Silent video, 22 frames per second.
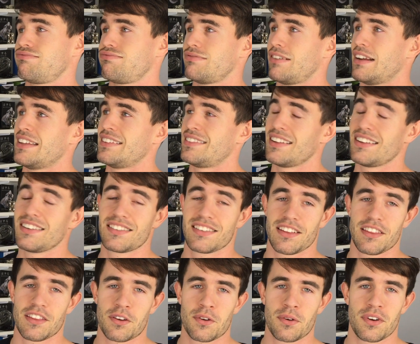
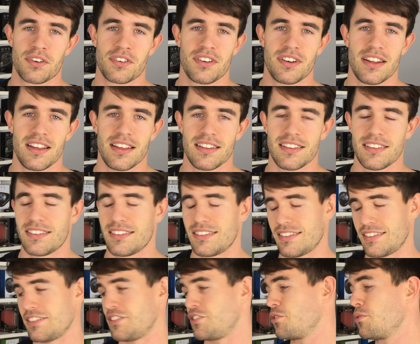essentially the question
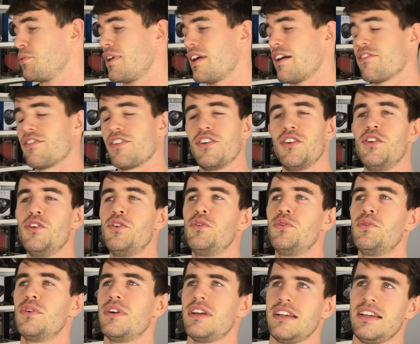is, do we have a
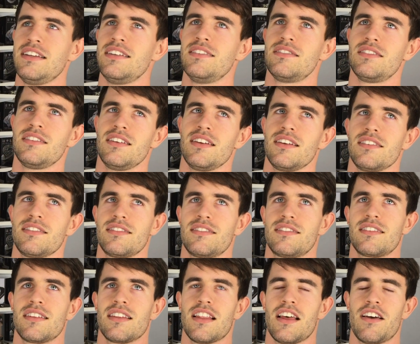new
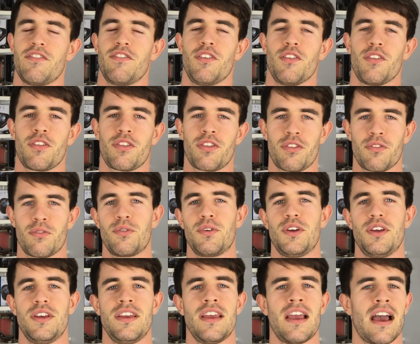easiest level
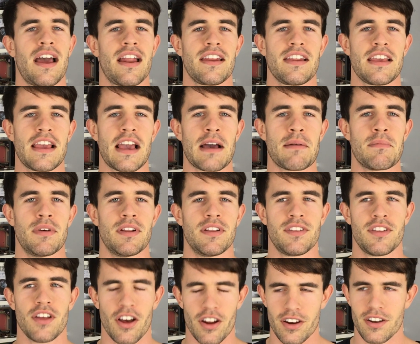3 Hanayama
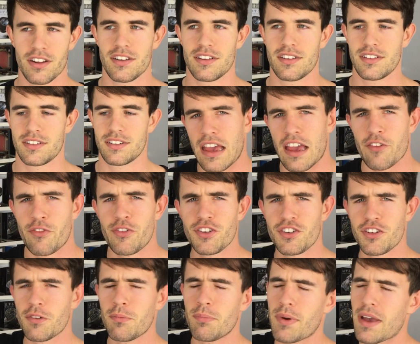done? If we
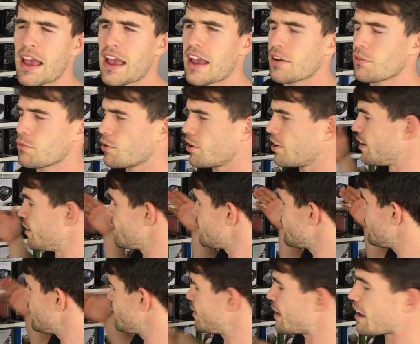jump ahead one, it's
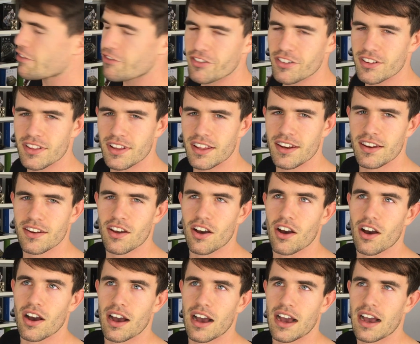definitely
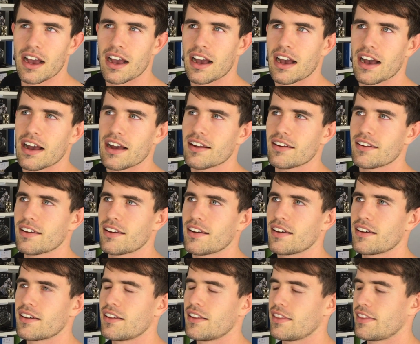not
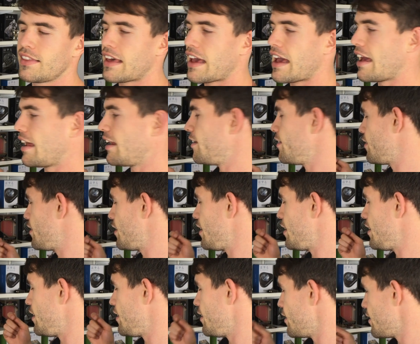harder than
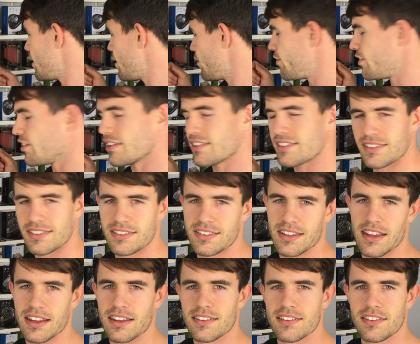the level
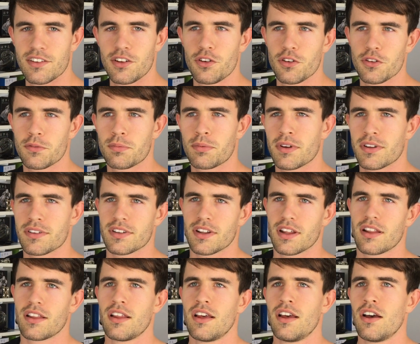6 news
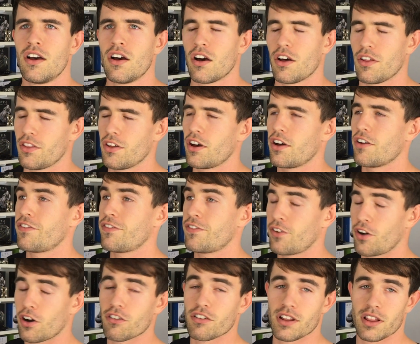puzzle. Although
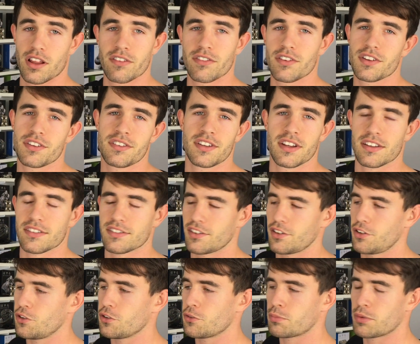for a level 6 the
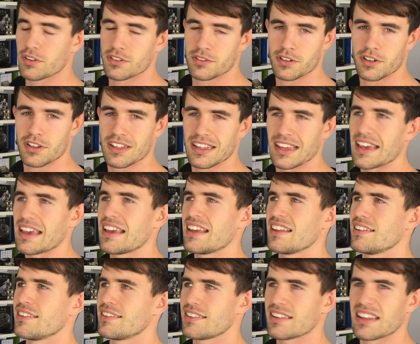news puzzle
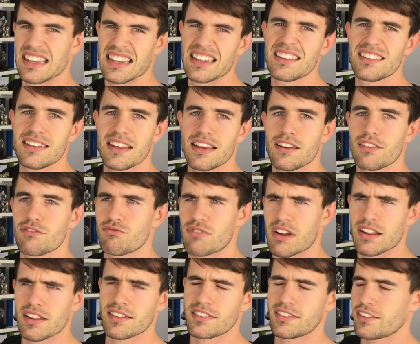is easy,
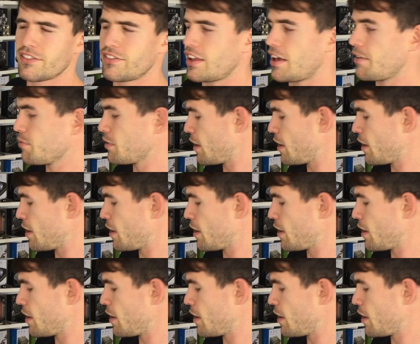relatively.